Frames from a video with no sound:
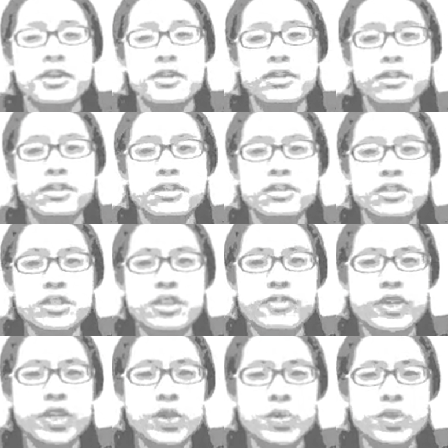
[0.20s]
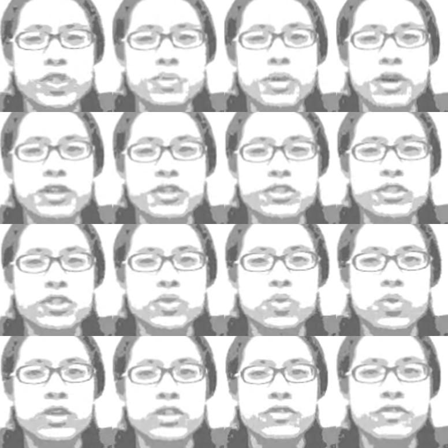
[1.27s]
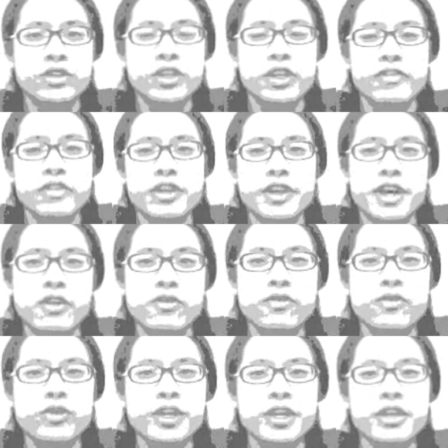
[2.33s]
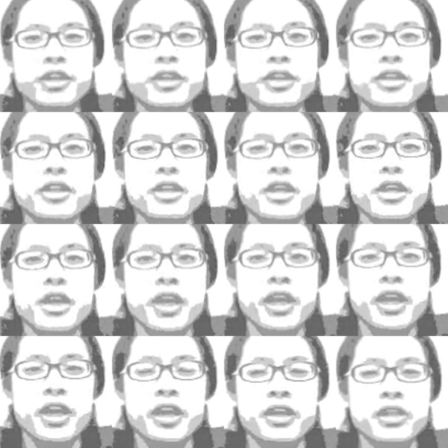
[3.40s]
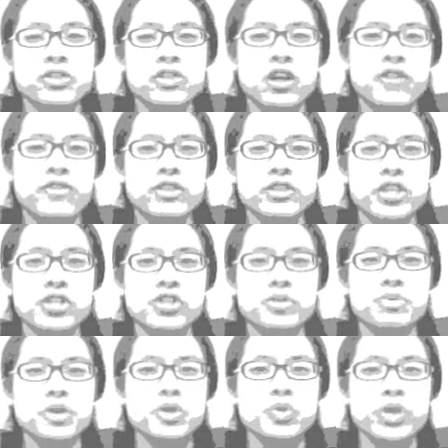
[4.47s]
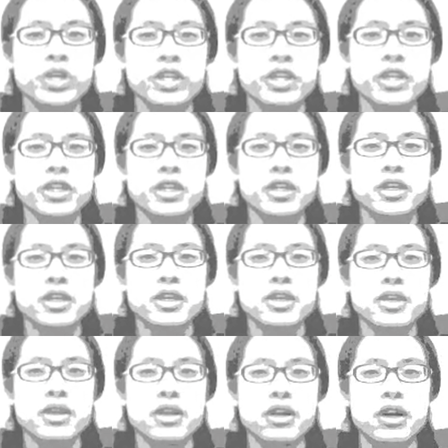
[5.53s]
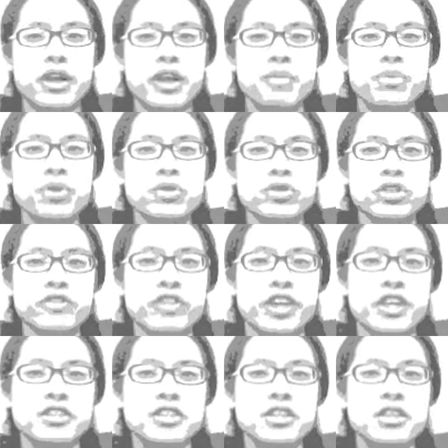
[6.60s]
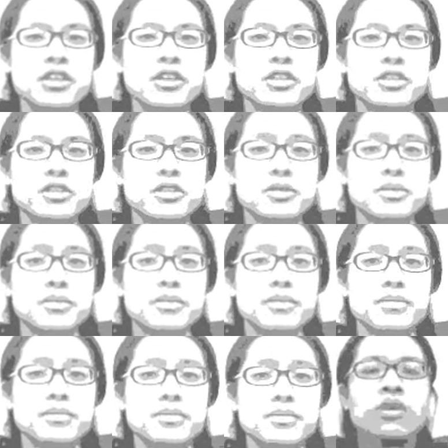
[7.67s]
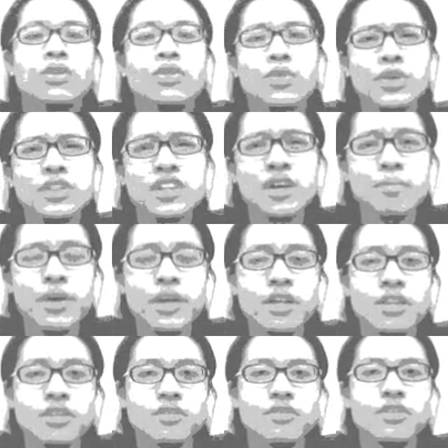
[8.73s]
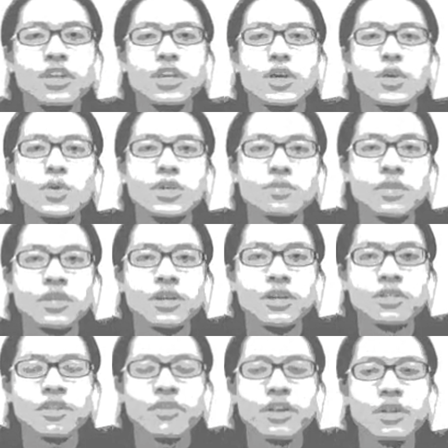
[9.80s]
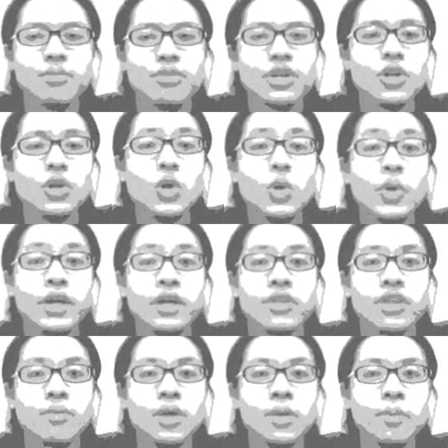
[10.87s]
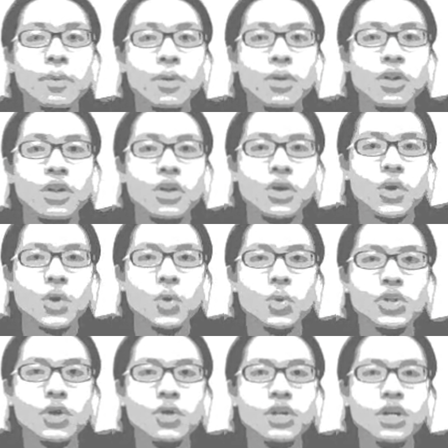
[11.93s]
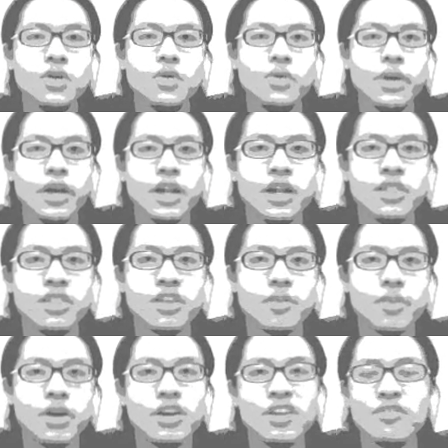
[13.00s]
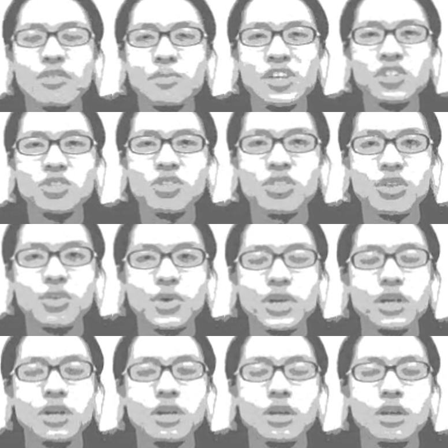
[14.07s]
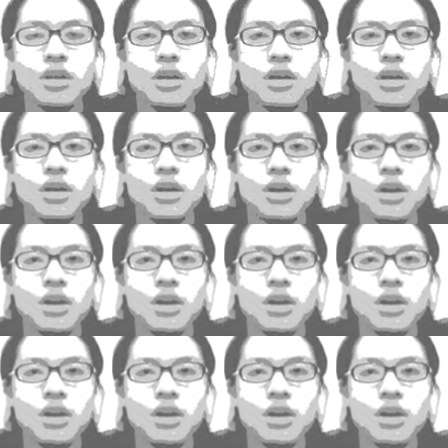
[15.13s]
Hi there. This is a video response to Once Forgiven, Now Free and his conversation between abusive anti-theist. The reason I'm making this video is because I find it pretty annoying that people who don't know anything about information theory